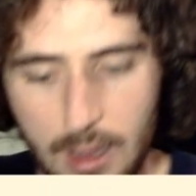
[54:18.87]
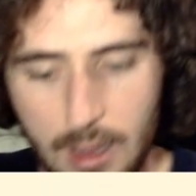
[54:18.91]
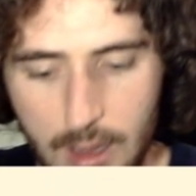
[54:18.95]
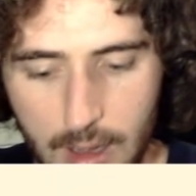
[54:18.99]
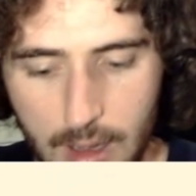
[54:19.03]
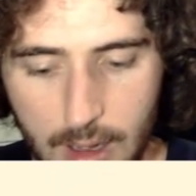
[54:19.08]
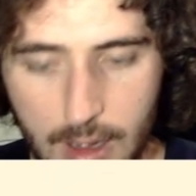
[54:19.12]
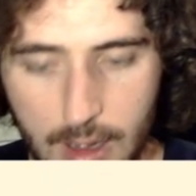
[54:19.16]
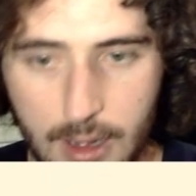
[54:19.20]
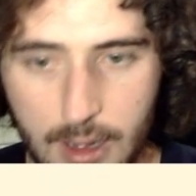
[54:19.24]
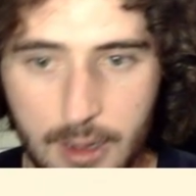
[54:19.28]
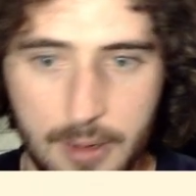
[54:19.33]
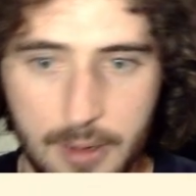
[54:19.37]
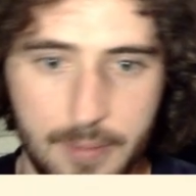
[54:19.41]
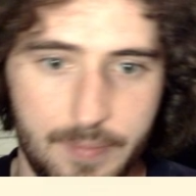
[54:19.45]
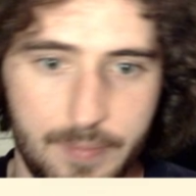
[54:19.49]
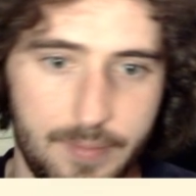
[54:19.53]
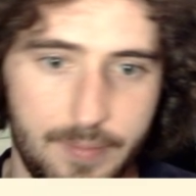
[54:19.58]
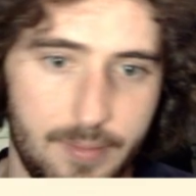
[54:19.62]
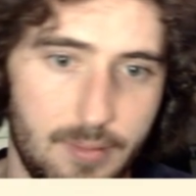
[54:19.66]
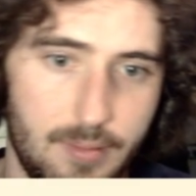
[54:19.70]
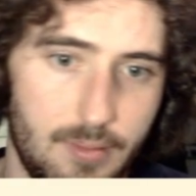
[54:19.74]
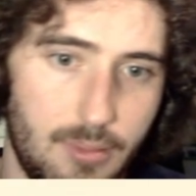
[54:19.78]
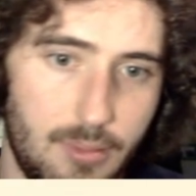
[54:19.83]

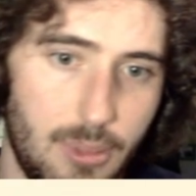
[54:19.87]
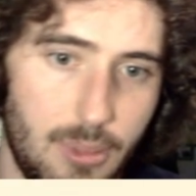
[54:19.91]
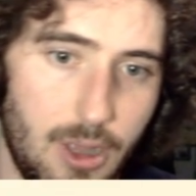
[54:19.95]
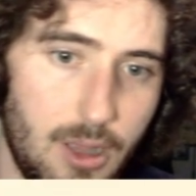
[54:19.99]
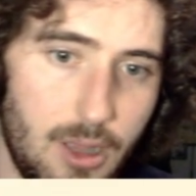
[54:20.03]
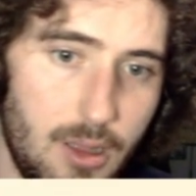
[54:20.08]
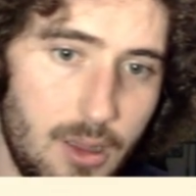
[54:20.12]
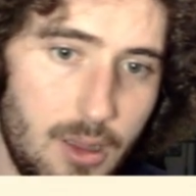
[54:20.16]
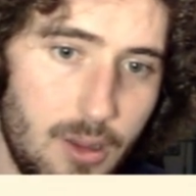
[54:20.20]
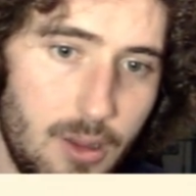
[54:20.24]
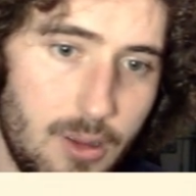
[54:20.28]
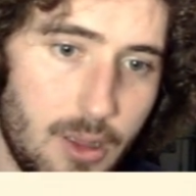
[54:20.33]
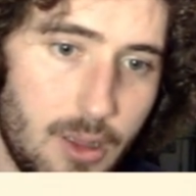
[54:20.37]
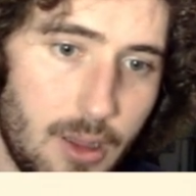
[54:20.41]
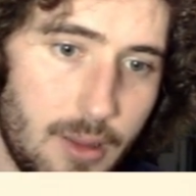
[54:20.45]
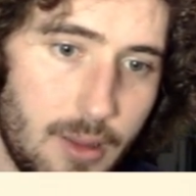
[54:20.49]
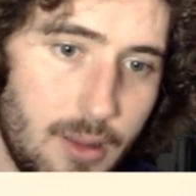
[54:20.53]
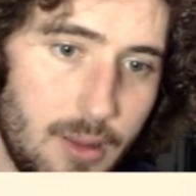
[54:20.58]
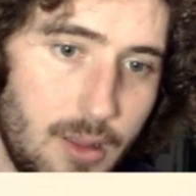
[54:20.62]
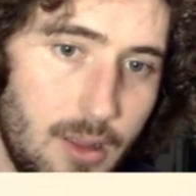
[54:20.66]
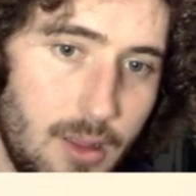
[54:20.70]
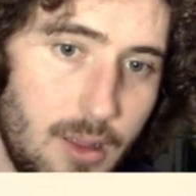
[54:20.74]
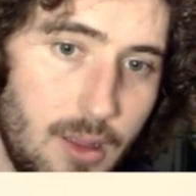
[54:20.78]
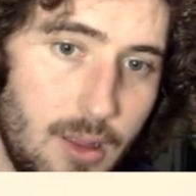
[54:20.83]
But okay.
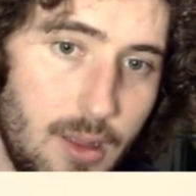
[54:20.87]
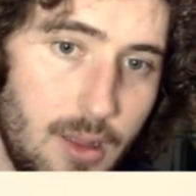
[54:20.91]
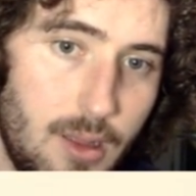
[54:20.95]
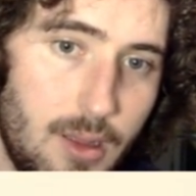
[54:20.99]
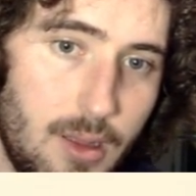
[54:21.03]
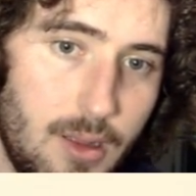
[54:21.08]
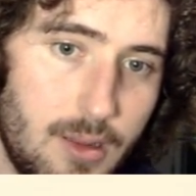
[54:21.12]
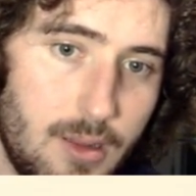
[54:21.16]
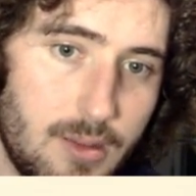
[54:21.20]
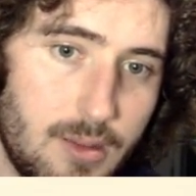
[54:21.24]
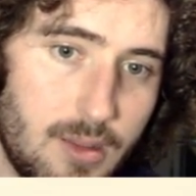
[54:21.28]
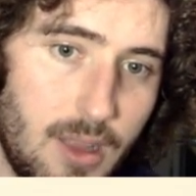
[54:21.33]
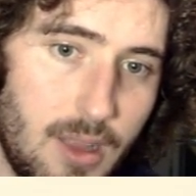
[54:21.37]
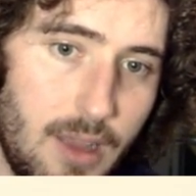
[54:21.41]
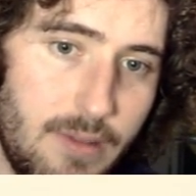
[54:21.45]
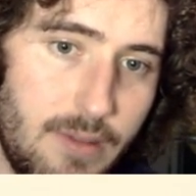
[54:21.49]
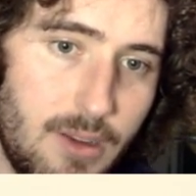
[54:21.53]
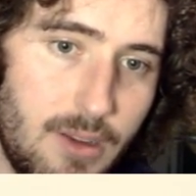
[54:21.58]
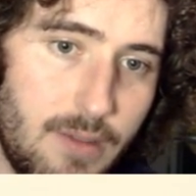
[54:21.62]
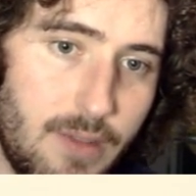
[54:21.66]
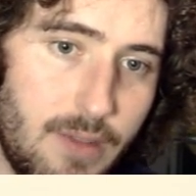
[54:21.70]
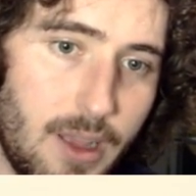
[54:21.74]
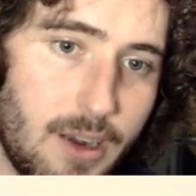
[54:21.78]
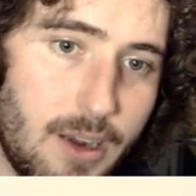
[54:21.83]
So they have an
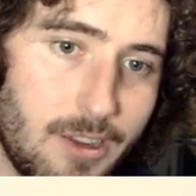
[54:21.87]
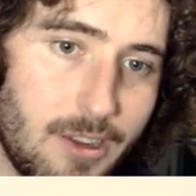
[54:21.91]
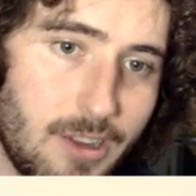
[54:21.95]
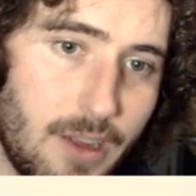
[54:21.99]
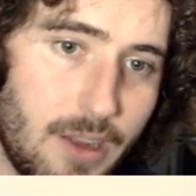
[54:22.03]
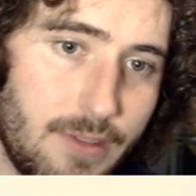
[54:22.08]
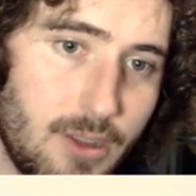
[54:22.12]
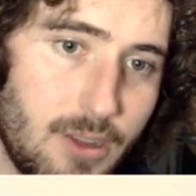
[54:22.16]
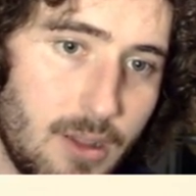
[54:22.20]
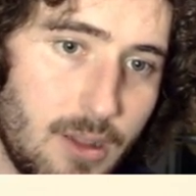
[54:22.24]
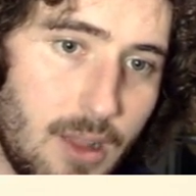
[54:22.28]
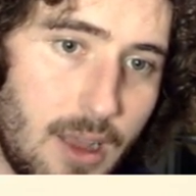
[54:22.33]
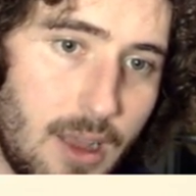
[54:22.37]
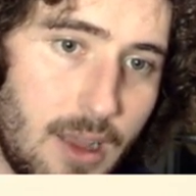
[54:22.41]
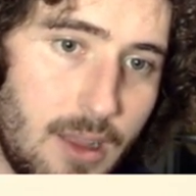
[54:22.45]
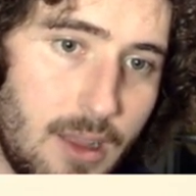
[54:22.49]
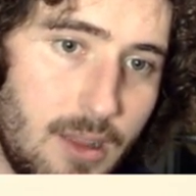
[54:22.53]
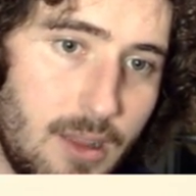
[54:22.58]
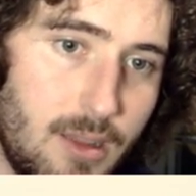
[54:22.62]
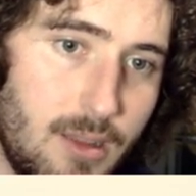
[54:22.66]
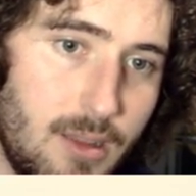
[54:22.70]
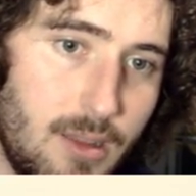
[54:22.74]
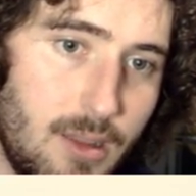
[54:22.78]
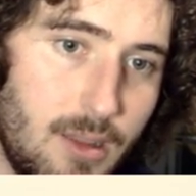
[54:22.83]
advantage after
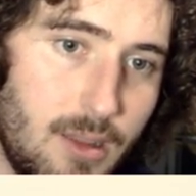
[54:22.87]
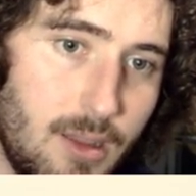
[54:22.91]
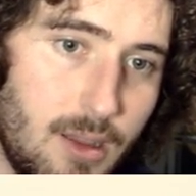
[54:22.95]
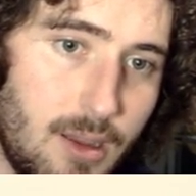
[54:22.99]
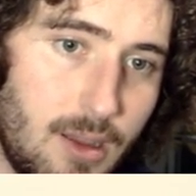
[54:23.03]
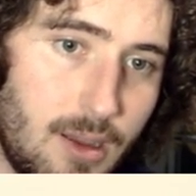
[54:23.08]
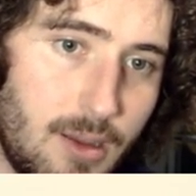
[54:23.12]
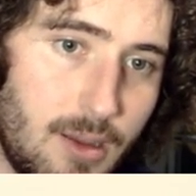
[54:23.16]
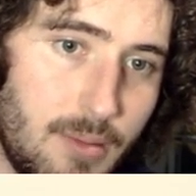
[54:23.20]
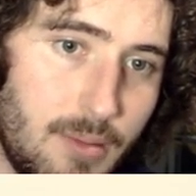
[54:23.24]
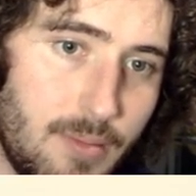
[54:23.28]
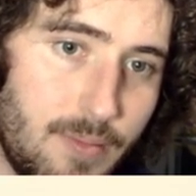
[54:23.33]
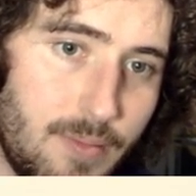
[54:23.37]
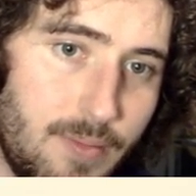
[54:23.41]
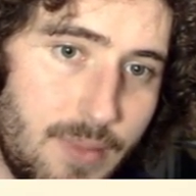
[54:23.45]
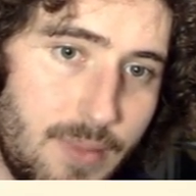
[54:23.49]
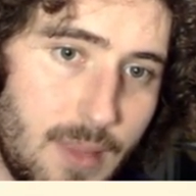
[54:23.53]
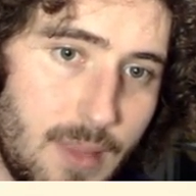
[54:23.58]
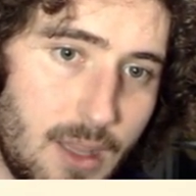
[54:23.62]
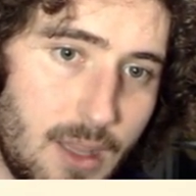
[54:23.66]
that. And